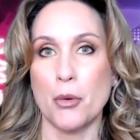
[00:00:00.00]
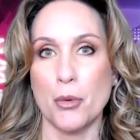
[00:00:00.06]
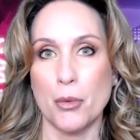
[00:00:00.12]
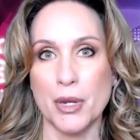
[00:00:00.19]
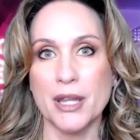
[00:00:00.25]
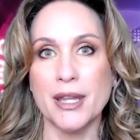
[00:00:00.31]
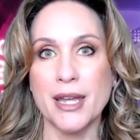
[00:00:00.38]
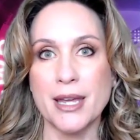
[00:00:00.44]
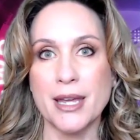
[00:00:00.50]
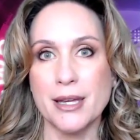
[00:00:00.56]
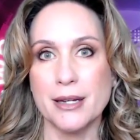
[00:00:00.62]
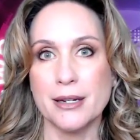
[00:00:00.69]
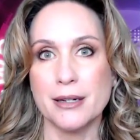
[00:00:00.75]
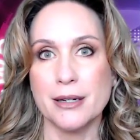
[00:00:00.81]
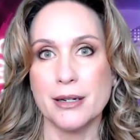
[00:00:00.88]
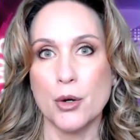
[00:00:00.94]
Really?
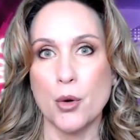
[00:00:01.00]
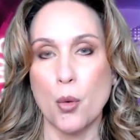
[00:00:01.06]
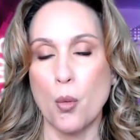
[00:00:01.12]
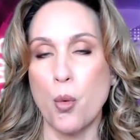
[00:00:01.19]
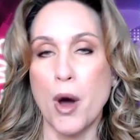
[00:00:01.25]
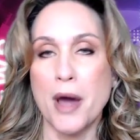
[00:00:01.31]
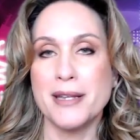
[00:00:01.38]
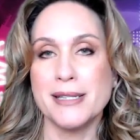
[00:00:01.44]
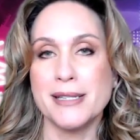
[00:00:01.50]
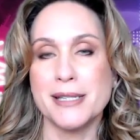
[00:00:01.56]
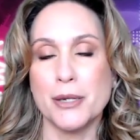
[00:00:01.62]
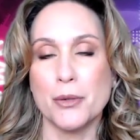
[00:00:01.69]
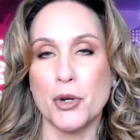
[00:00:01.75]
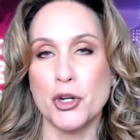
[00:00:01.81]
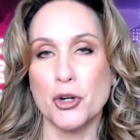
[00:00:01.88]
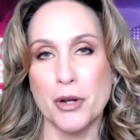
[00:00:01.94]
What is
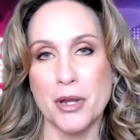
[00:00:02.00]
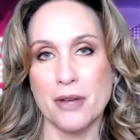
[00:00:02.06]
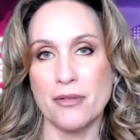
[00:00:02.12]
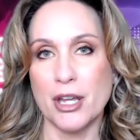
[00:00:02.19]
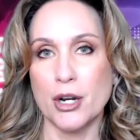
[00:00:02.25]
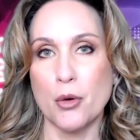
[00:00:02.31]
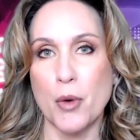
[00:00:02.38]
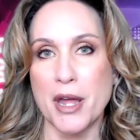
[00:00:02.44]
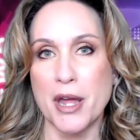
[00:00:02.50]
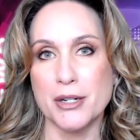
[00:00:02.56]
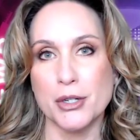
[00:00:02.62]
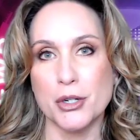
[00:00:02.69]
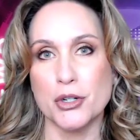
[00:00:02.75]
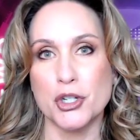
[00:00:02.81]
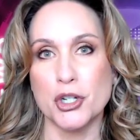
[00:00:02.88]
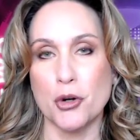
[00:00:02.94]
it when you're giving it
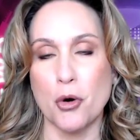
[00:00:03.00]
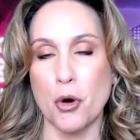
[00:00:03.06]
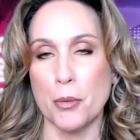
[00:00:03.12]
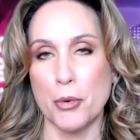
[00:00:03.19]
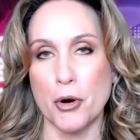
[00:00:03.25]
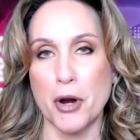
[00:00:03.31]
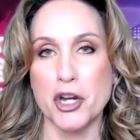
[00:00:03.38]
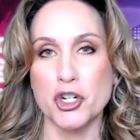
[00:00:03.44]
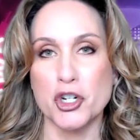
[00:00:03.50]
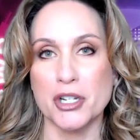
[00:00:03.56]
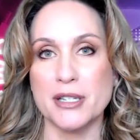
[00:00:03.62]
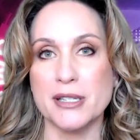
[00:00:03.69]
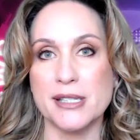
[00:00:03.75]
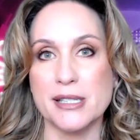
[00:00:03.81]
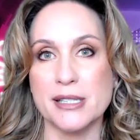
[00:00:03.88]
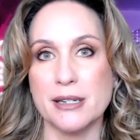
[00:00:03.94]
away to
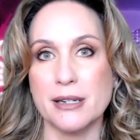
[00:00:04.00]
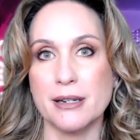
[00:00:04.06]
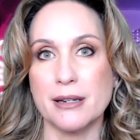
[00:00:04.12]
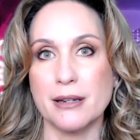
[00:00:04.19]
corporations?